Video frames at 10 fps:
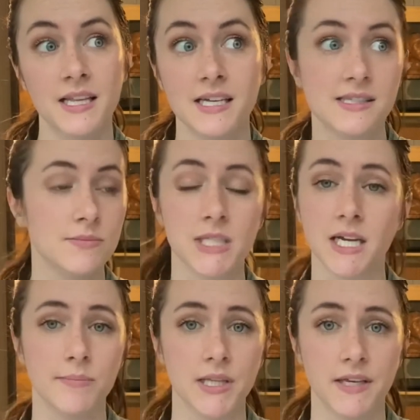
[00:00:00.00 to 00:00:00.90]
That's
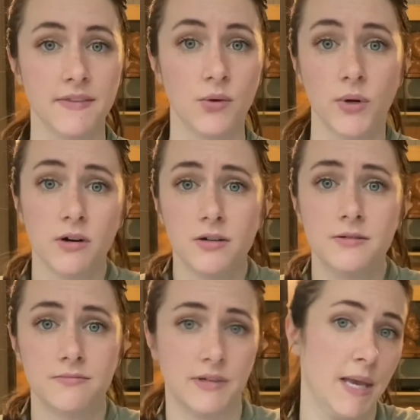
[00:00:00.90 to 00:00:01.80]
something I believe that we're
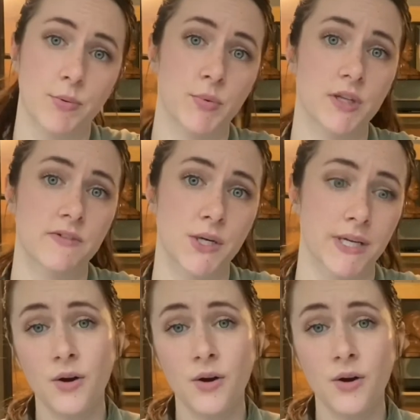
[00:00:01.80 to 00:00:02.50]
all capable of doing.